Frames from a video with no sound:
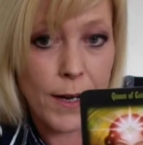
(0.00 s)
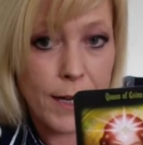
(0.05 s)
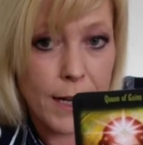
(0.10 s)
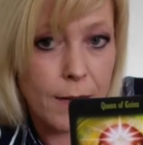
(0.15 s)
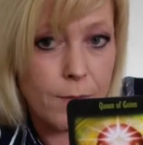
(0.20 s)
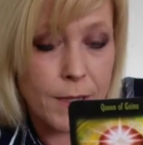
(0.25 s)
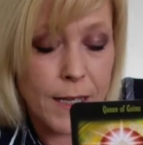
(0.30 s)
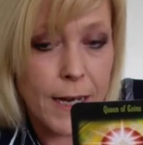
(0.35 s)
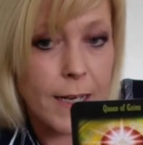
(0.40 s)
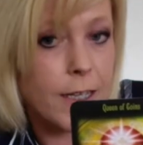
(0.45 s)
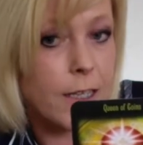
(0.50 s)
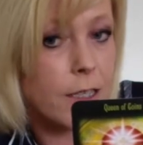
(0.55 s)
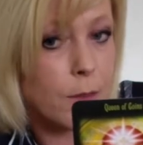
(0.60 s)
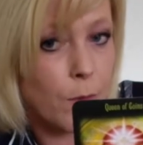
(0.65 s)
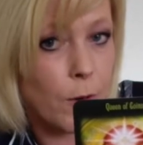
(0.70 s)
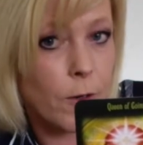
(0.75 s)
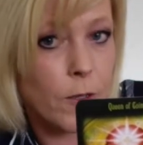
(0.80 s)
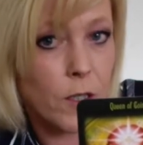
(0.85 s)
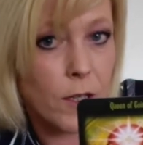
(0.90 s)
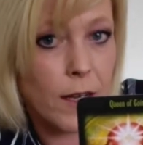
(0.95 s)
I keep saying you're
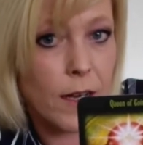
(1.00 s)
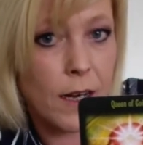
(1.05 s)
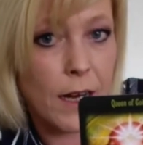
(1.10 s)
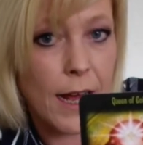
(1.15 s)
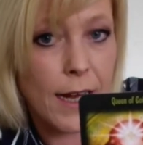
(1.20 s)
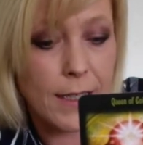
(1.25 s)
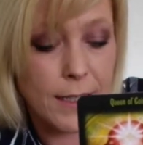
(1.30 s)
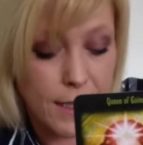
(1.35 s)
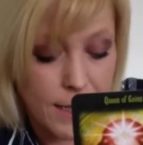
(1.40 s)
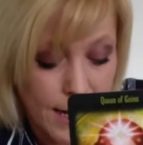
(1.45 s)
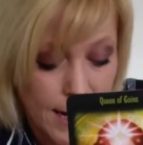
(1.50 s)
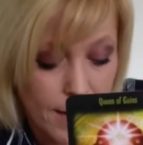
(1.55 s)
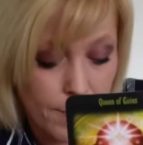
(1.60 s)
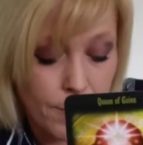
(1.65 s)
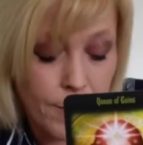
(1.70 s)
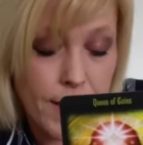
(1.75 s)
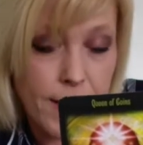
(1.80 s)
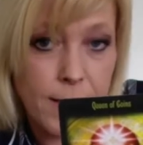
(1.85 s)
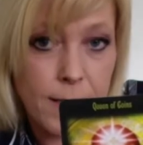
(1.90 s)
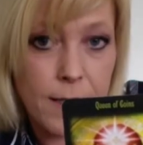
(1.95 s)
spiritually connected, high
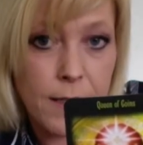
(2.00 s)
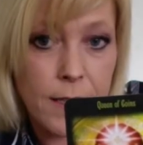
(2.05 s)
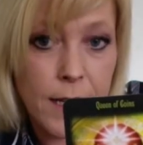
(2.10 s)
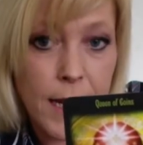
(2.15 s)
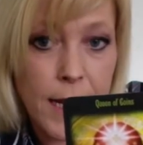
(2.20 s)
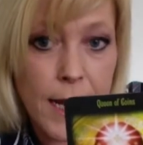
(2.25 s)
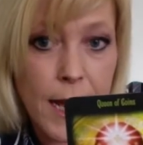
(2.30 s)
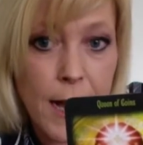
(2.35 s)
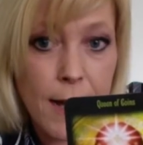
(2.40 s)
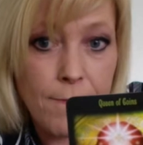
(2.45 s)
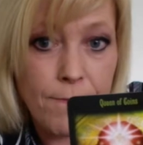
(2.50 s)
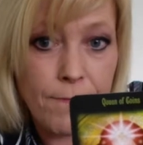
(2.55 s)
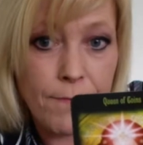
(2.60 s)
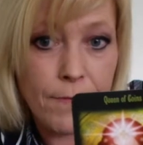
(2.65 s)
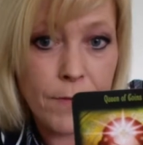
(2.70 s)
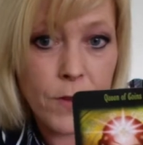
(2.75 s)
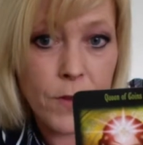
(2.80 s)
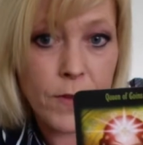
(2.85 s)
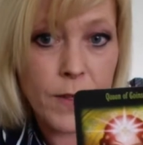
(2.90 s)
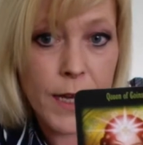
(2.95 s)
priestess here.
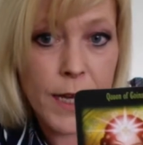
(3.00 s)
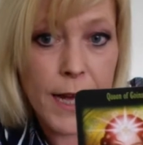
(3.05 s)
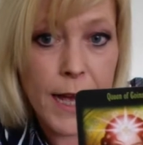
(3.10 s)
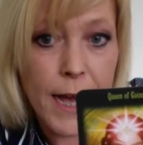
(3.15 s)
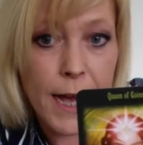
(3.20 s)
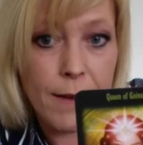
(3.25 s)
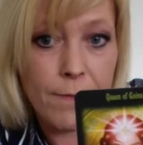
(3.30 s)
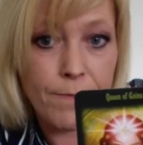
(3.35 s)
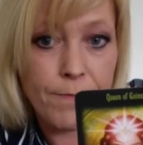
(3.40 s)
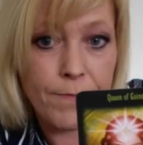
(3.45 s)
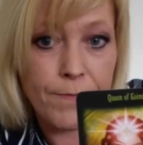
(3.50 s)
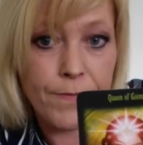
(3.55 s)
Do you see it?